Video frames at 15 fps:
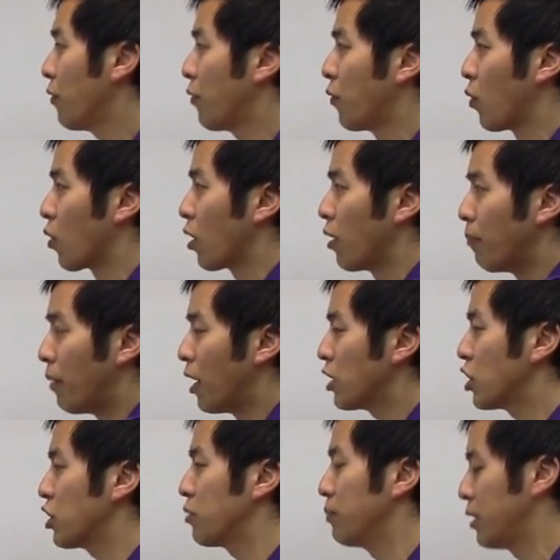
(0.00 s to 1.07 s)
for
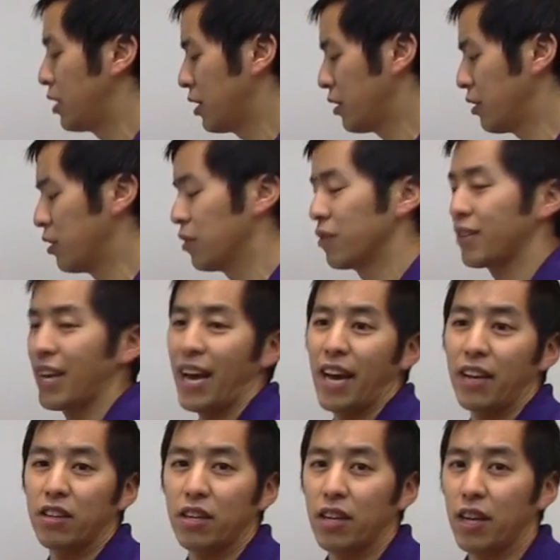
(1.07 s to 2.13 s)
homogeneous materials
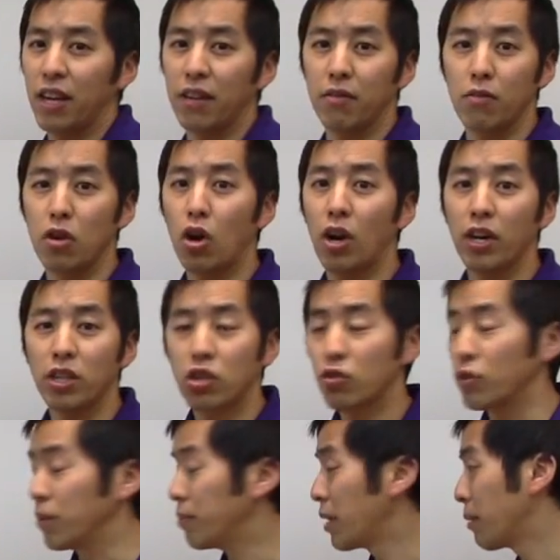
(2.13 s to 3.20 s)
at uh,
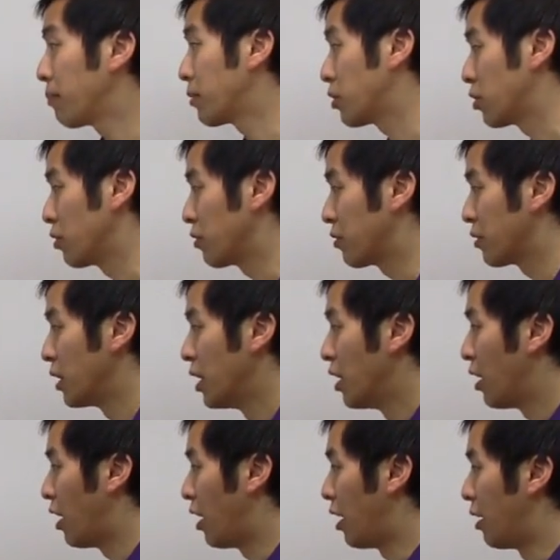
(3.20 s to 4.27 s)
non-extreme temperatures.
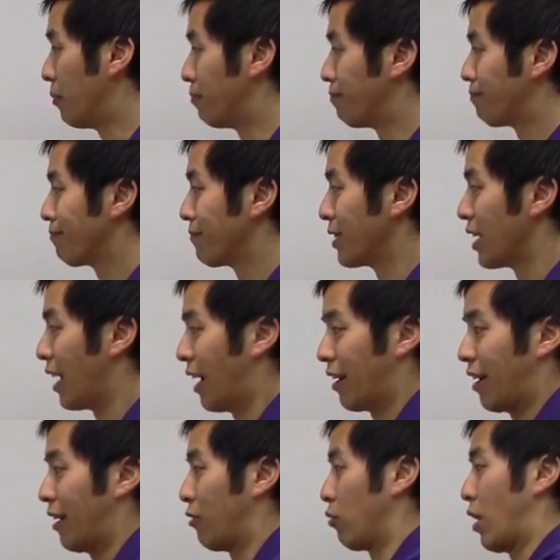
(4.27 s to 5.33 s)
Um, I
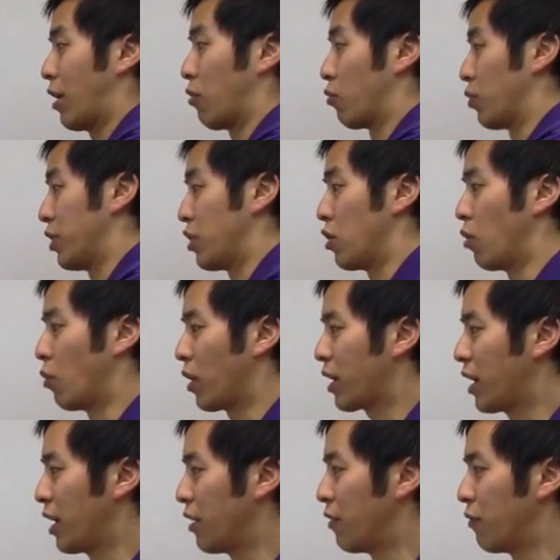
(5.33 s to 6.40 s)
don't, I don't really know what
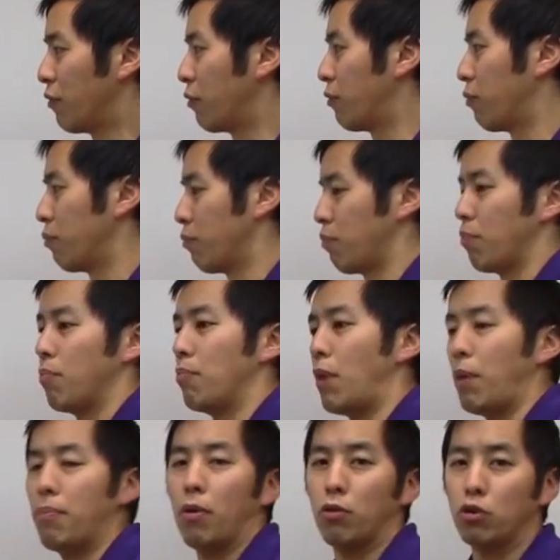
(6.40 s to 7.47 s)
kind of
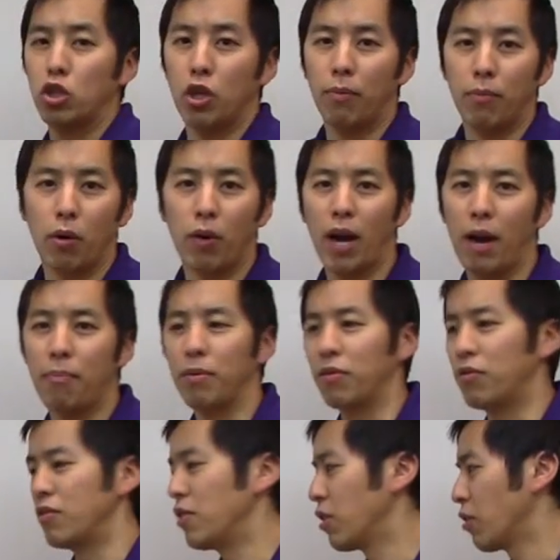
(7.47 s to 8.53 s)
mumbo jumbo
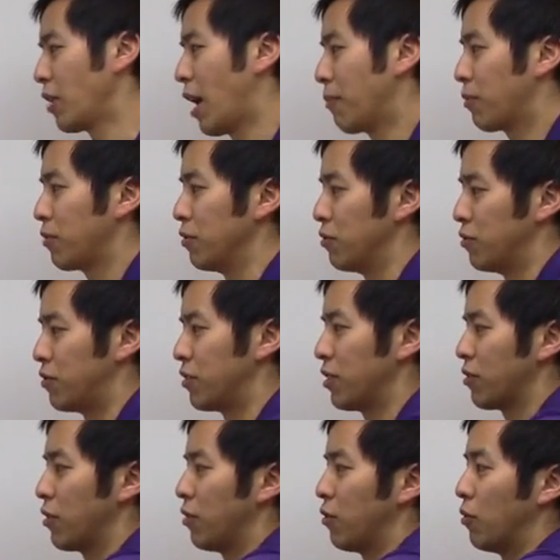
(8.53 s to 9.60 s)
happens near absolute
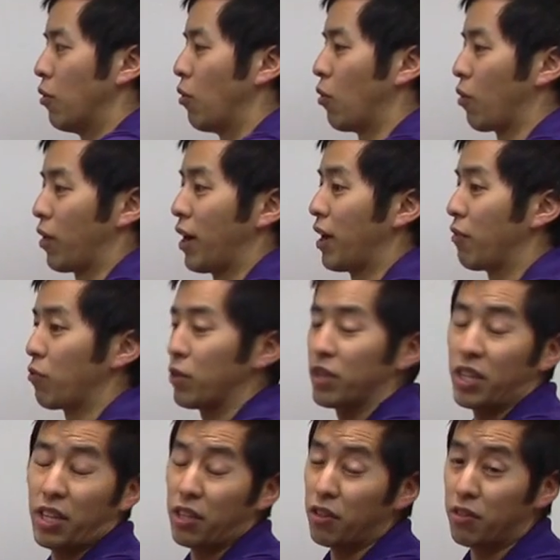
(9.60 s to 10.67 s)
zero or at
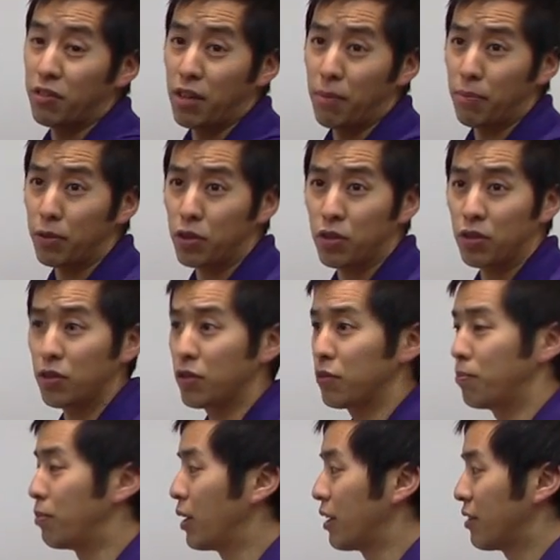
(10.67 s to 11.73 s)
ridiculous temperatures,
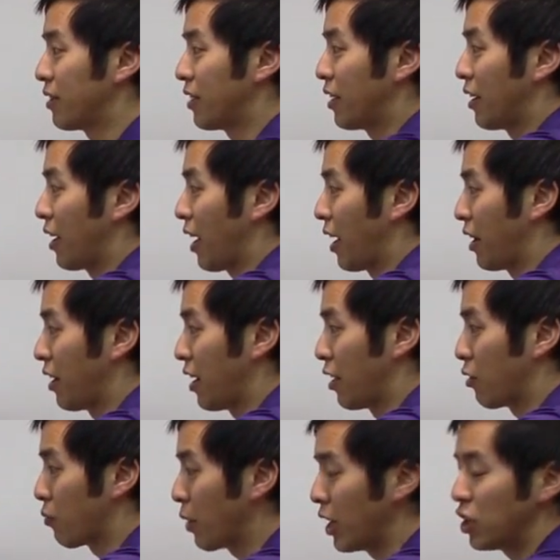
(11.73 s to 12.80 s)
but uh, in,
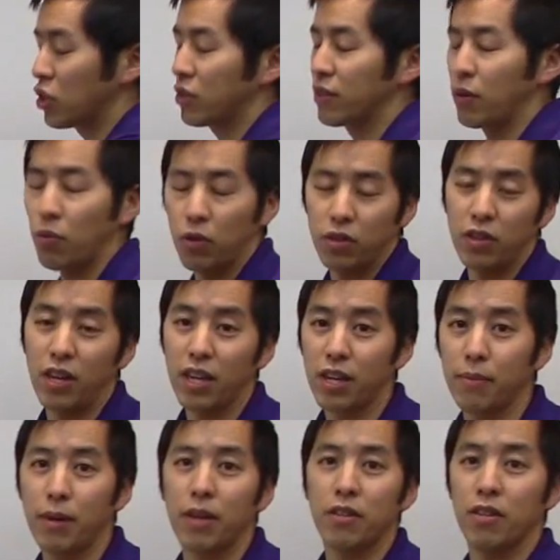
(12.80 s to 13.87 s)
in the ranges that we're
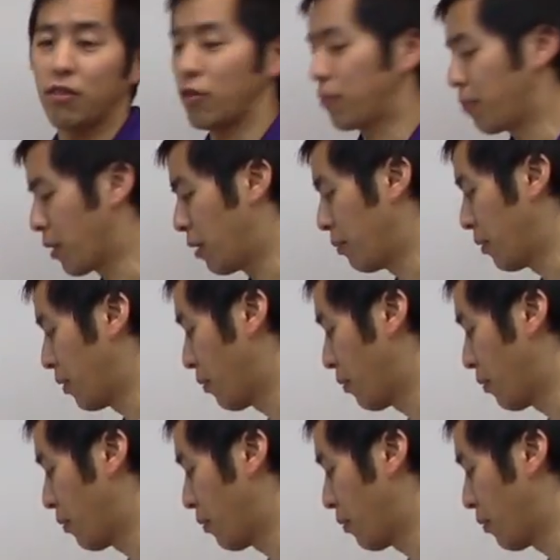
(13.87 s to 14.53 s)
talking about, this is probably